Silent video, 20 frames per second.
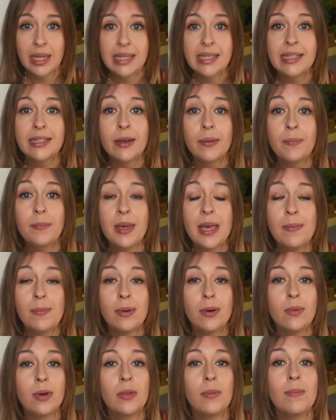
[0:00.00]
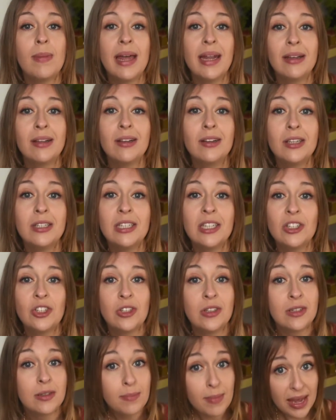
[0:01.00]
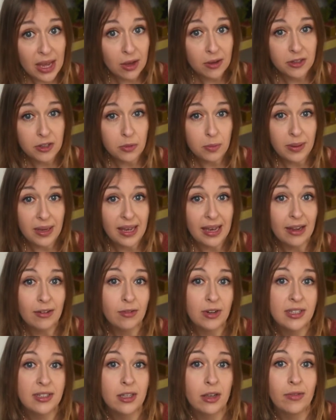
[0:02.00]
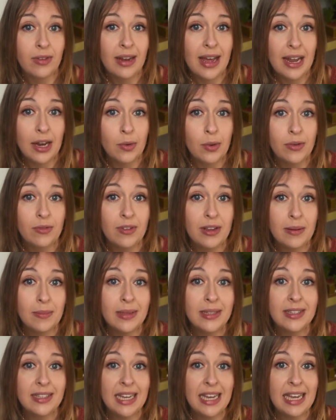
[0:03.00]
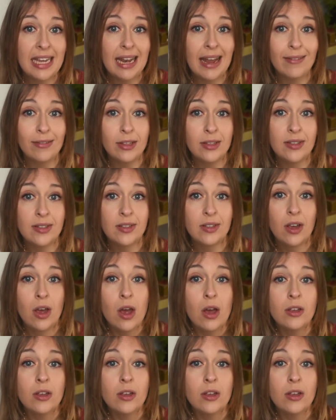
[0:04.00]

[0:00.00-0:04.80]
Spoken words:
Some people with medical conditions may also be at risk of inadequate vitamin C levels.